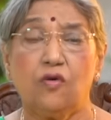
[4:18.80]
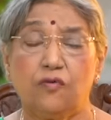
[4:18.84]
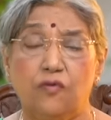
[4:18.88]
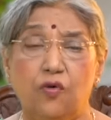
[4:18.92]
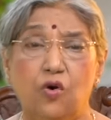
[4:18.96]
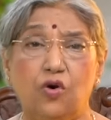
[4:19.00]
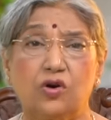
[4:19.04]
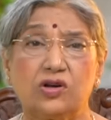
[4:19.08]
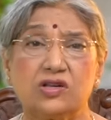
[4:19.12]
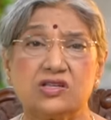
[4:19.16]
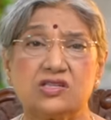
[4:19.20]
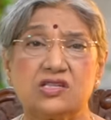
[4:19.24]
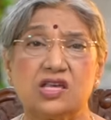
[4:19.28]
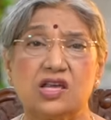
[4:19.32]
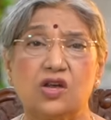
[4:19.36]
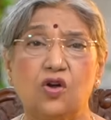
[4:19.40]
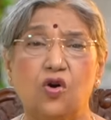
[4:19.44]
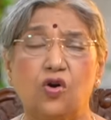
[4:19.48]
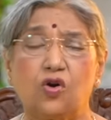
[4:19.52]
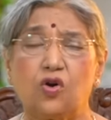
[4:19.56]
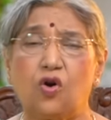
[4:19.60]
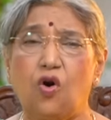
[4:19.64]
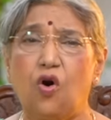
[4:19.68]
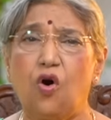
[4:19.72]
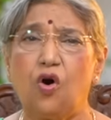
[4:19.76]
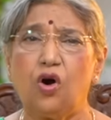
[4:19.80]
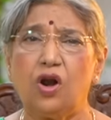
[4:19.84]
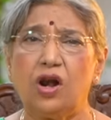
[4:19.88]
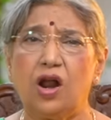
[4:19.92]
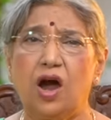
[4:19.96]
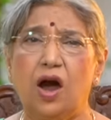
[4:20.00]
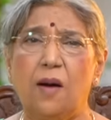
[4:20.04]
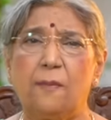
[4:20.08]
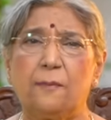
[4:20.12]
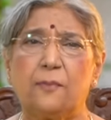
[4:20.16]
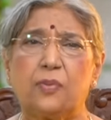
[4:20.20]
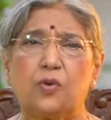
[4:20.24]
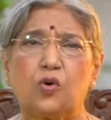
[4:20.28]
focusing on all
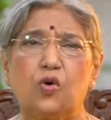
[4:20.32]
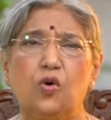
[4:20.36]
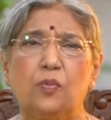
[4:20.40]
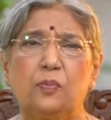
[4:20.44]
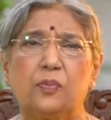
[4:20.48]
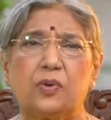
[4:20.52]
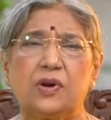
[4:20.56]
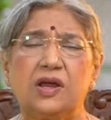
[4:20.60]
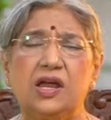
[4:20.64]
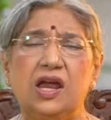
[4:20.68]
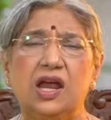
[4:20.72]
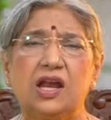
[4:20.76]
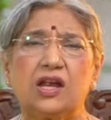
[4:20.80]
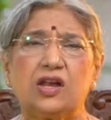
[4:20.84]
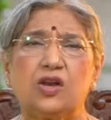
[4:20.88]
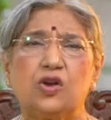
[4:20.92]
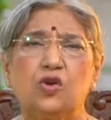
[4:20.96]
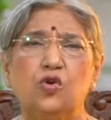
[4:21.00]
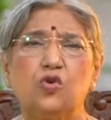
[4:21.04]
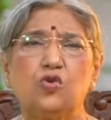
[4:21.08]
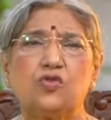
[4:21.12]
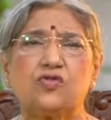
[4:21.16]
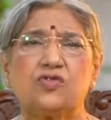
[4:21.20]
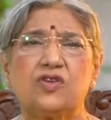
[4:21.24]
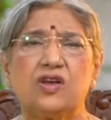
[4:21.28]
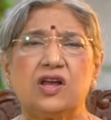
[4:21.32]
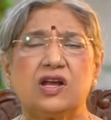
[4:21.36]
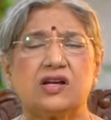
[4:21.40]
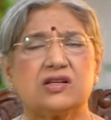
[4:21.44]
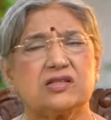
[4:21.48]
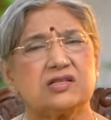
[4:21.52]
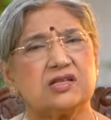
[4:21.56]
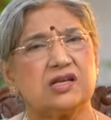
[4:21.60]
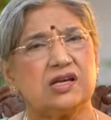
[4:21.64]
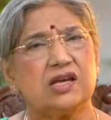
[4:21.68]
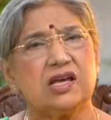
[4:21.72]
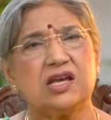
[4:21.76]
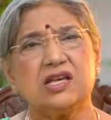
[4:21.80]
appropriate
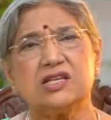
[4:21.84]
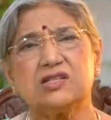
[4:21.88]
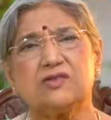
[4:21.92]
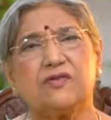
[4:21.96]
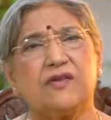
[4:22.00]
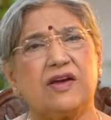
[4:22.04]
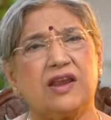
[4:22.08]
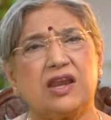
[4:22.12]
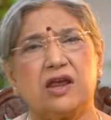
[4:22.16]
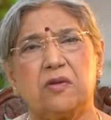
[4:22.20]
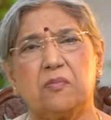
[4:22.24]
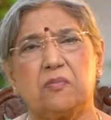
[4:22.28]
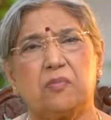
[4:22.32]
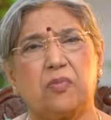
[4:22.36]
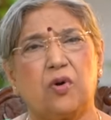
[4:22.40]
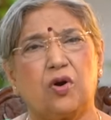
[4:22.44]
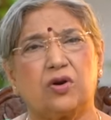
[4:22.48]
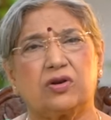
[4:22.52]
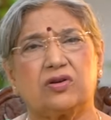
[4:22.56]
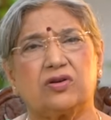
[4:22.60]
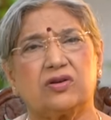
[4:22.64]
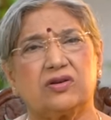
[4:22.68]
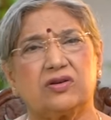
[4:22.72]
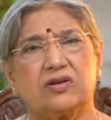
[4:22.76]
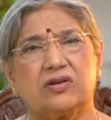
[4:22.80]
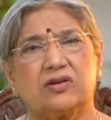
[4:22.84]
nutrients is very important.